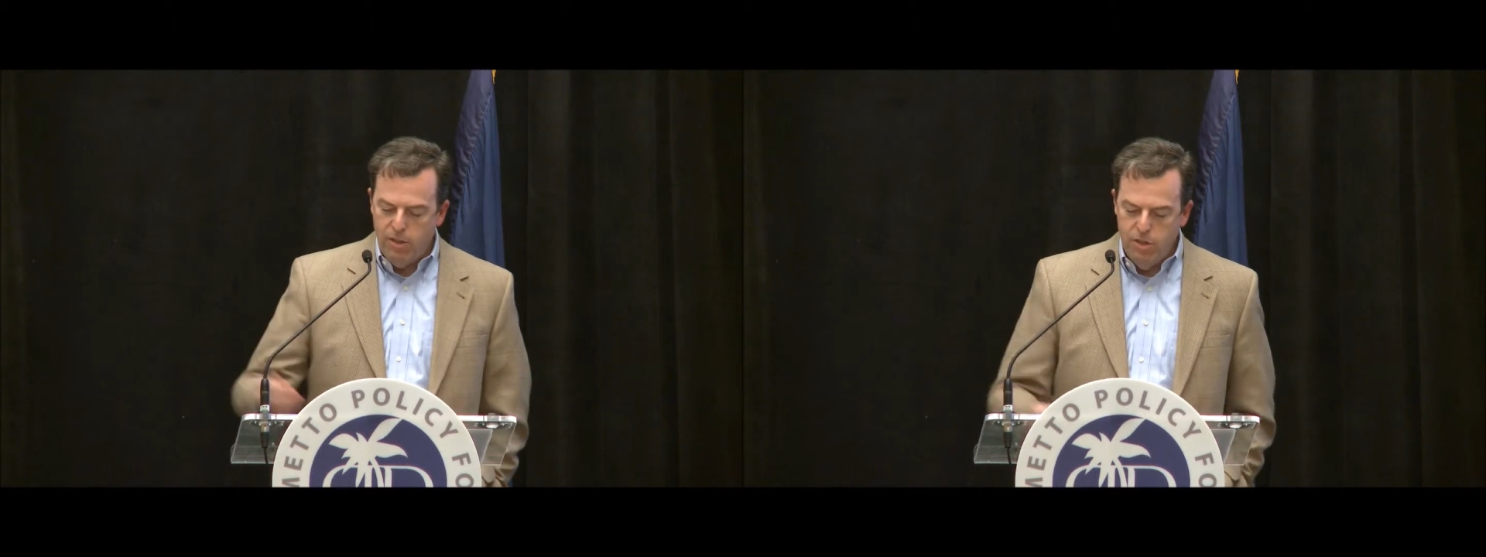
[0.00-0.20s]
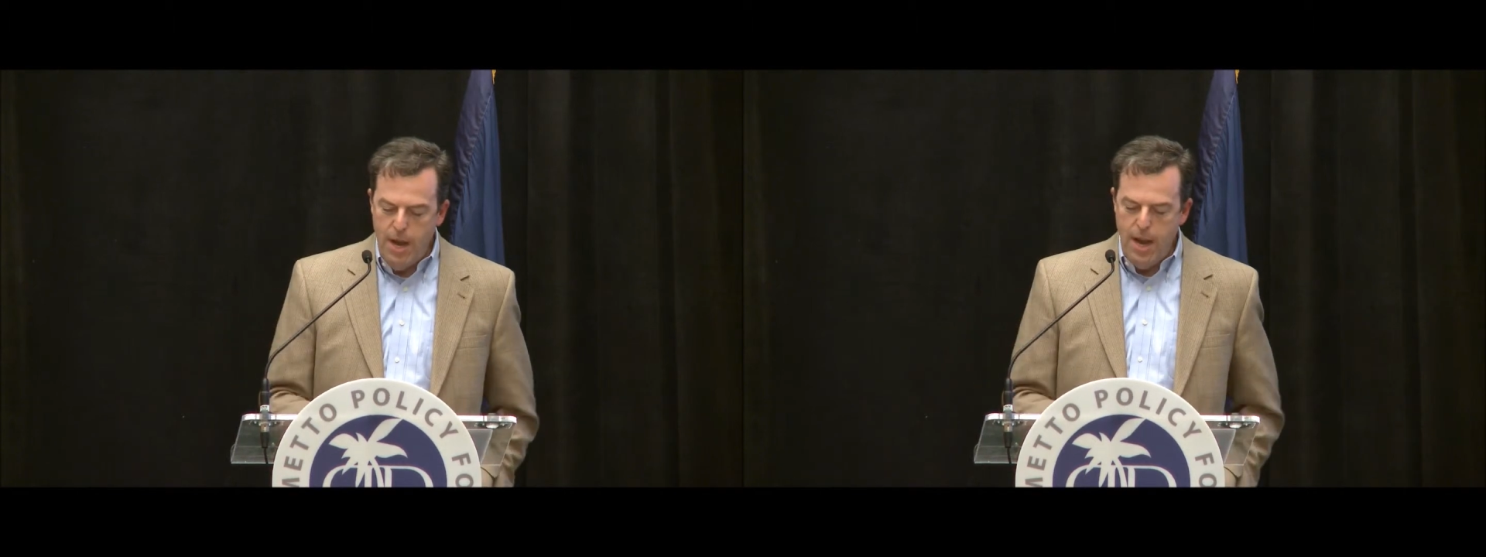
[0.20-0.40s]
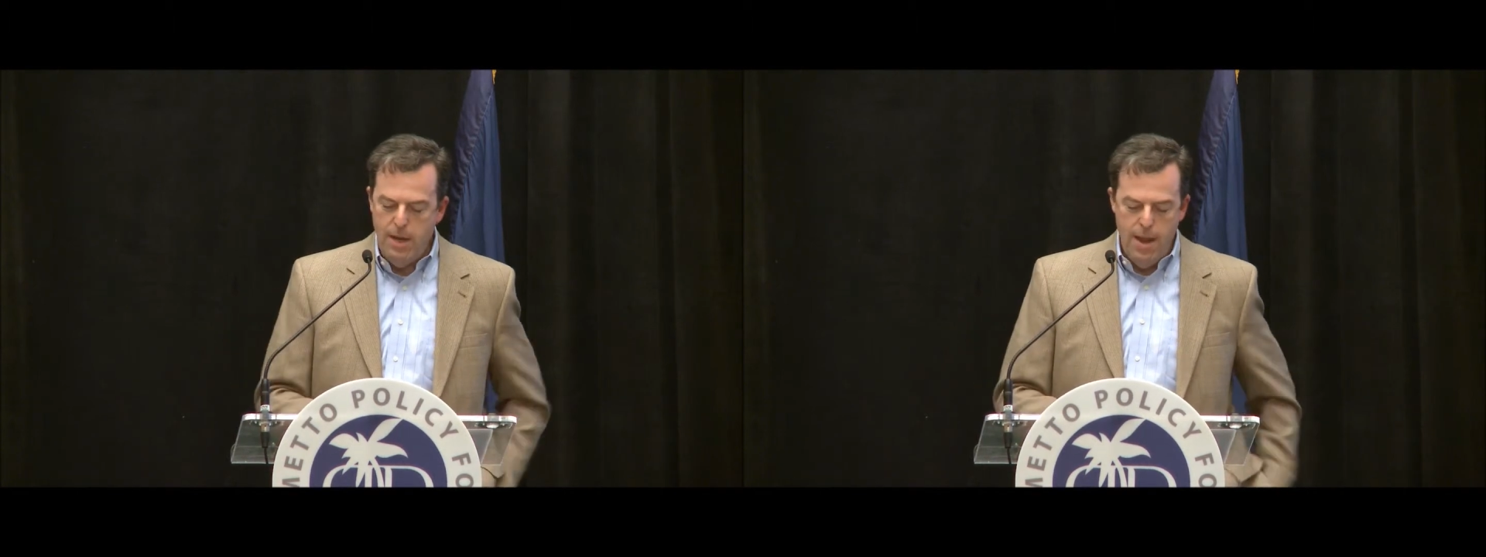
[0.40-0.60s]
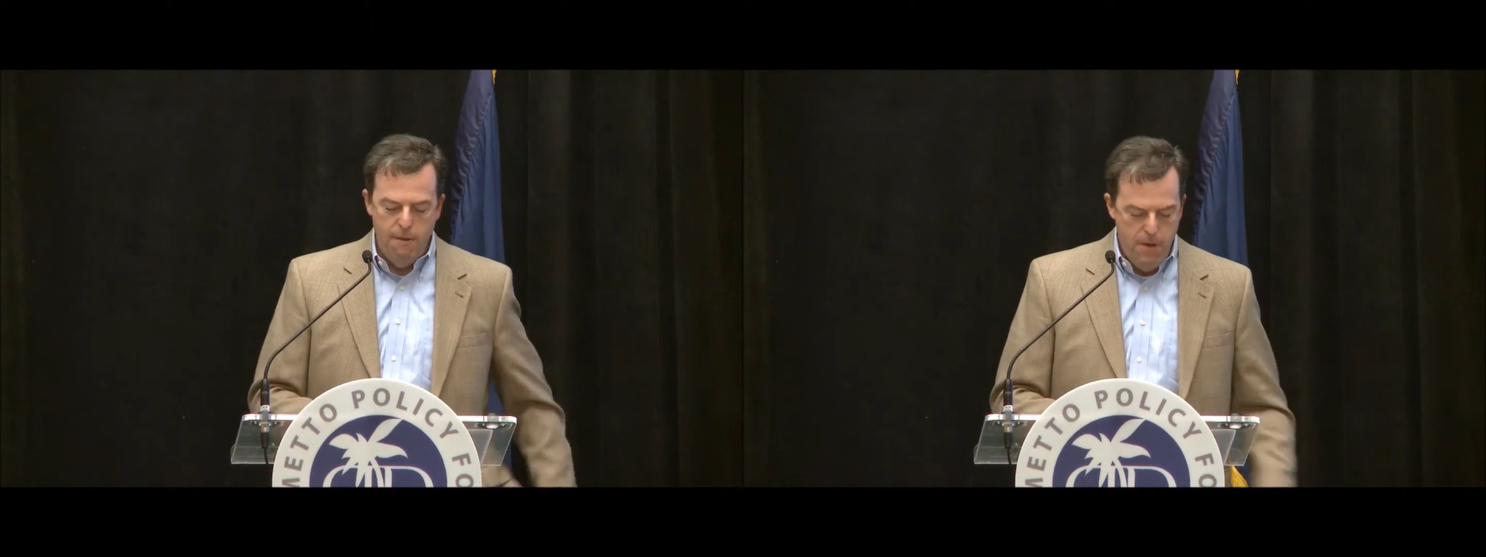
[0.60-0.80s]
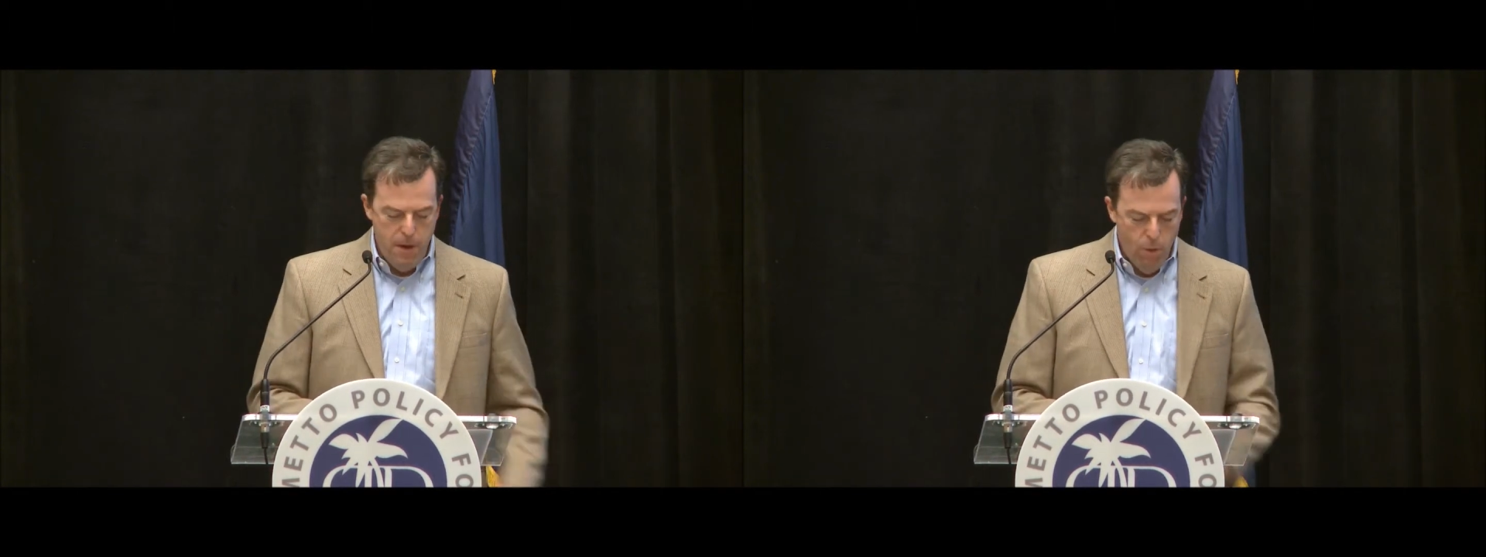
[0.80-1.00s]
state
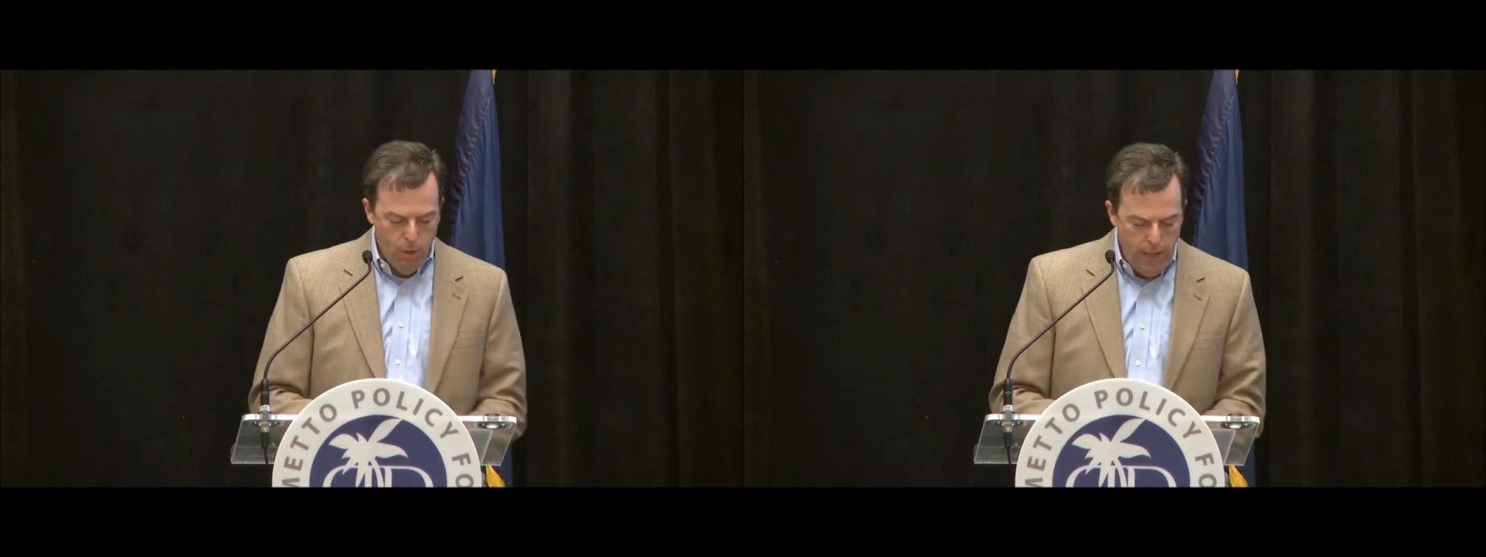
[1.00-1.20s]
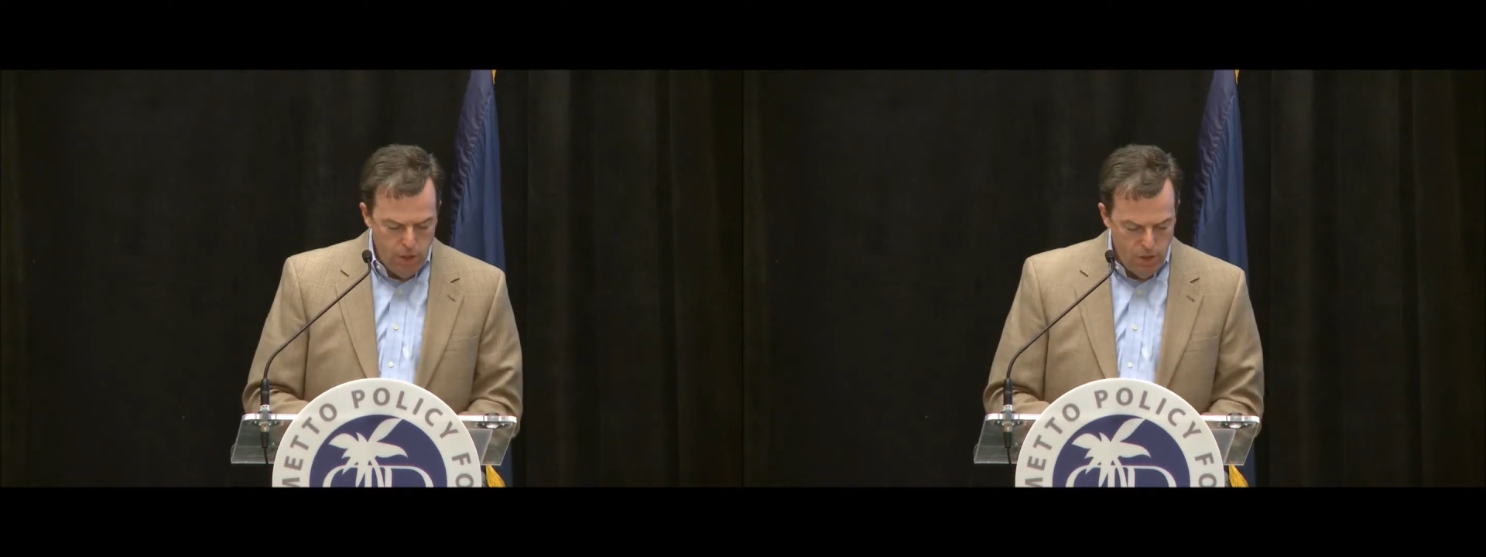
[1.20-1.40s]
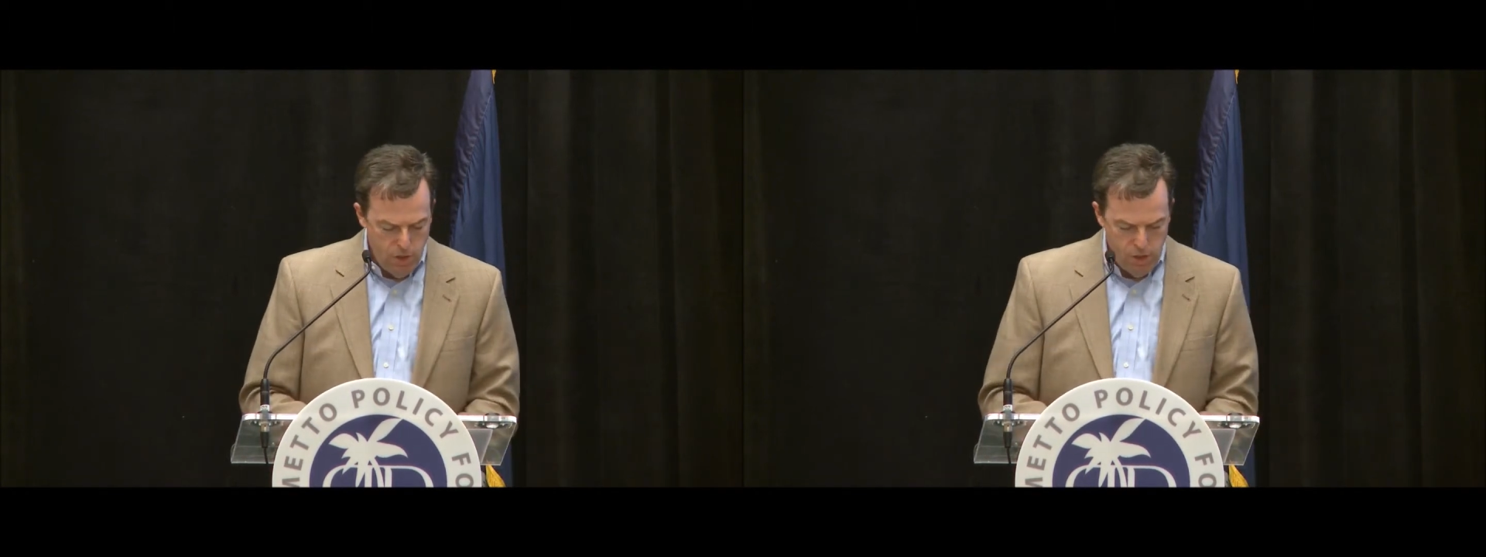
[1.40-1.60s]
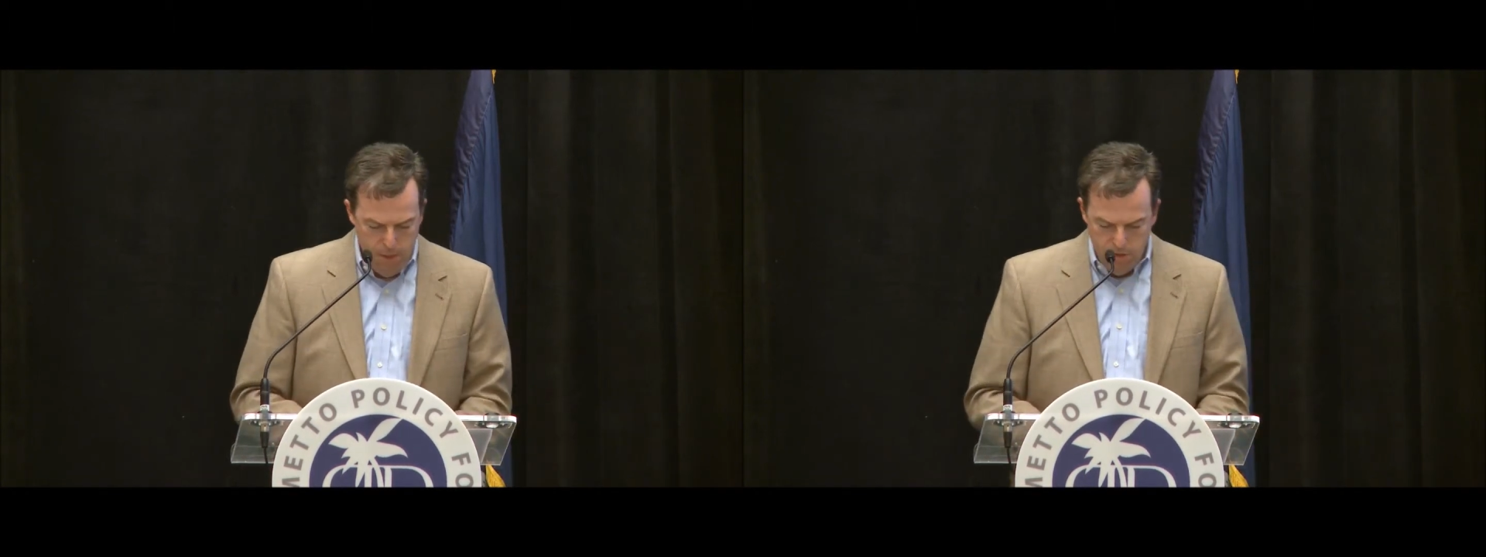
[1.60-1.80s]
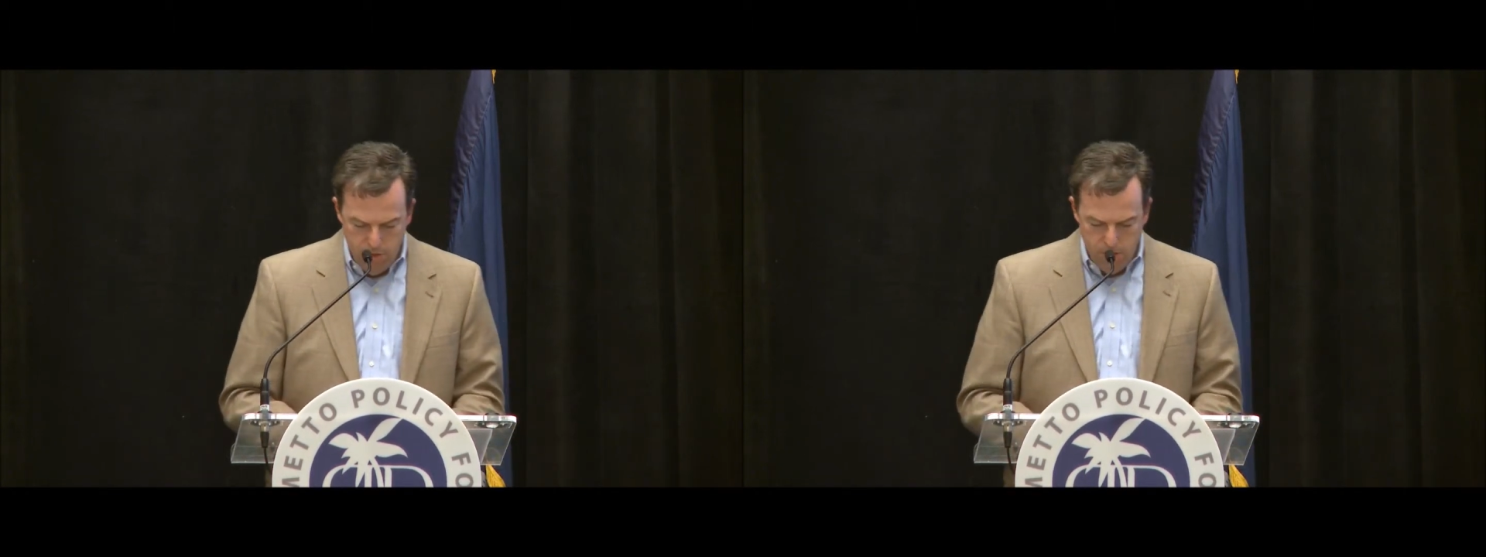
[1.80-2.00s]
and federal
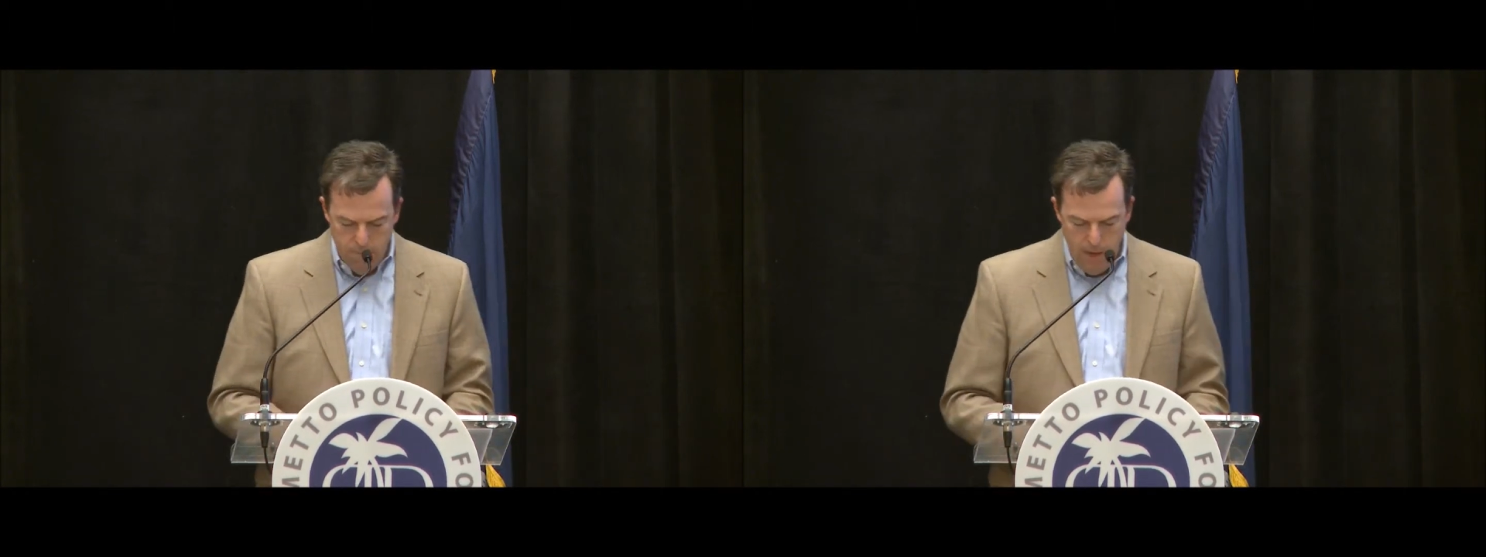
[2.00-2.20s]
relationships.